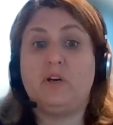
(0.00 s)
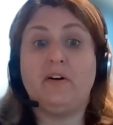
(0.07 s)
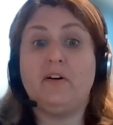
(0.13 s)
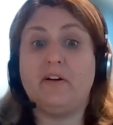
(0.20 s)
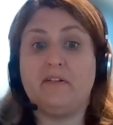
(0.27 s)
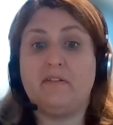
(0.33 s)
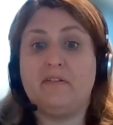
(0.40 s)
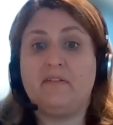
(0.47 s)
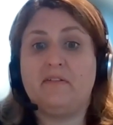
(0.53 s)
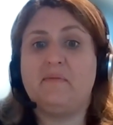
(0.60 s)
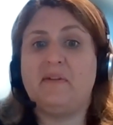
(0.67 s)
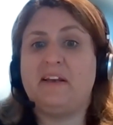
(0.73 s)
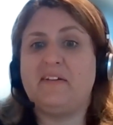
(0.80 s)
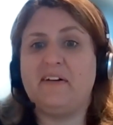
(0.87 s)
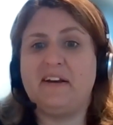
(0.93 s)
don't.
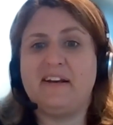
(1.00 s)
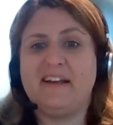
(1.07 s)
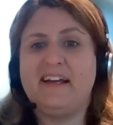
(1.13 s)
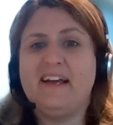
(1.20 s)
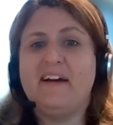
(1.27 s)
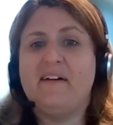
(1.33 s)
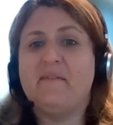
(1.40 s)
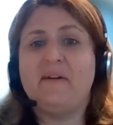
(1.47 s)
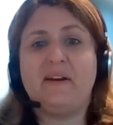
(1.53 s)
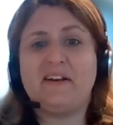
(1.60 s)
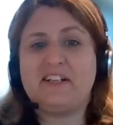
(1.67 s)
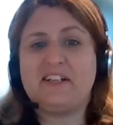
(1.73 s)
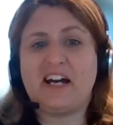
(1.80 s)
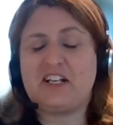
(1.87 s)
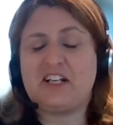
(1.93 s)
We don't
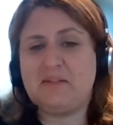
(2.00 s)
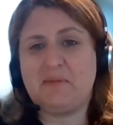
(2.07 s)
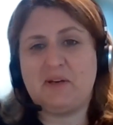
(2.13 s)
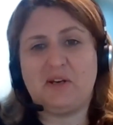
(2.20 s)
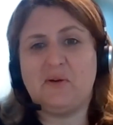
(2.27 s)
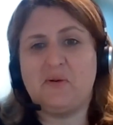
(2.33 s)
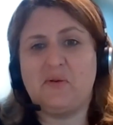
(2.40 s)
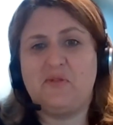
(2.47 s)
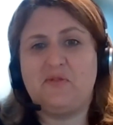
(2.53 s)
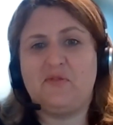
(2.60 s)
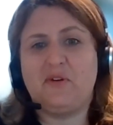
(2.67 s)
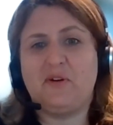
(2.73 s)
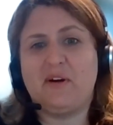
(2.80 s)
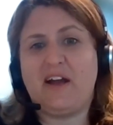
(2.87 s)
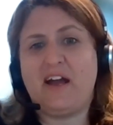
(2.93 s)
charge them at all
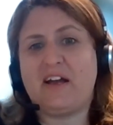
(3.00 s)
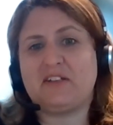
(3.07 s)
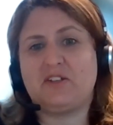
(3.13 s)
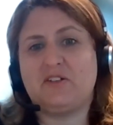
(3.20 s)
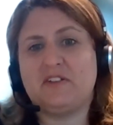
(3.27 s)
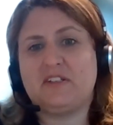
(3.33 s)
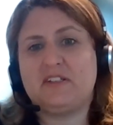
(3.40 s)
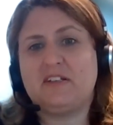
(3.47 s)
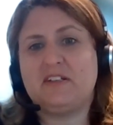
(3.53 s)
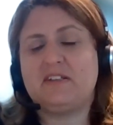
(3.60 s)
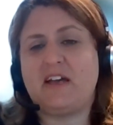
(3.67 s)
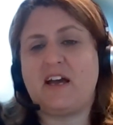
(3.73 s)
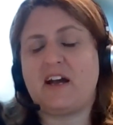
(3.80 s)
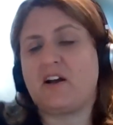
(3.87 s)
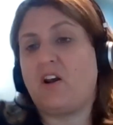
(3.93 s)
for our services.
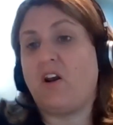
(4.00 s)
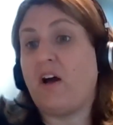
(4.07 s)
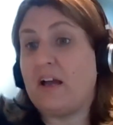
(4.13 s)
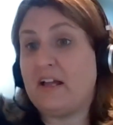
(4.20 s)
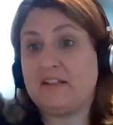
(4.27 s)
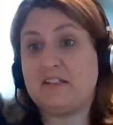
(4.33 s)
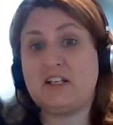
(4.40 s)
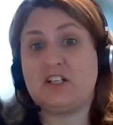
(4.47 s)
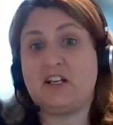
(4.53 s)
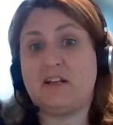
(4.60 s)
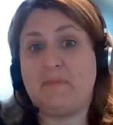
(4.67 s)
Our clients actually